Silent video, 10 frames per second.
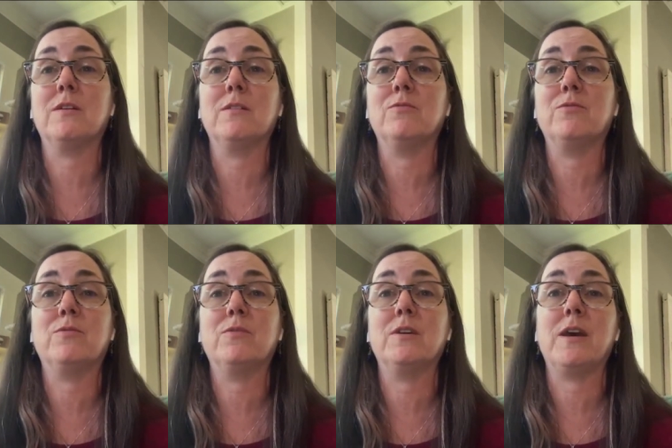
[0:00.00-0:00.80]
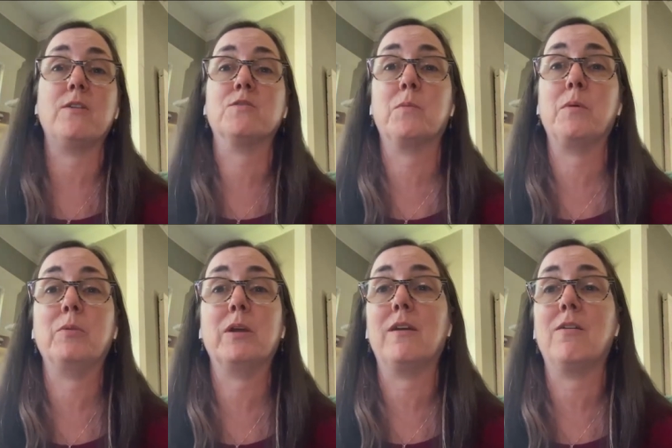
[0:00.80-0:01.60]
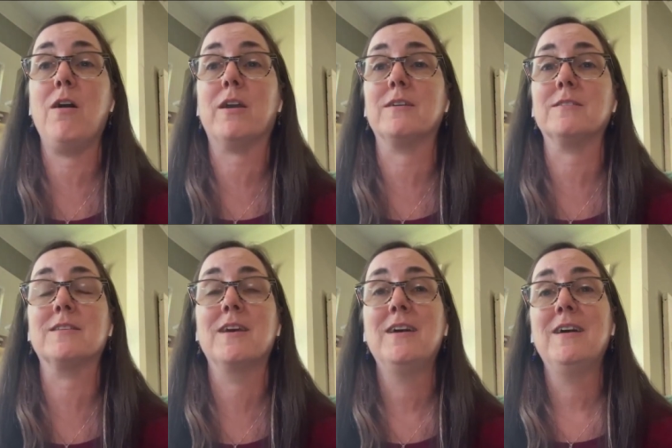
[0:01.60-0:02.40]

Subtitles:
of the House Republican caucus.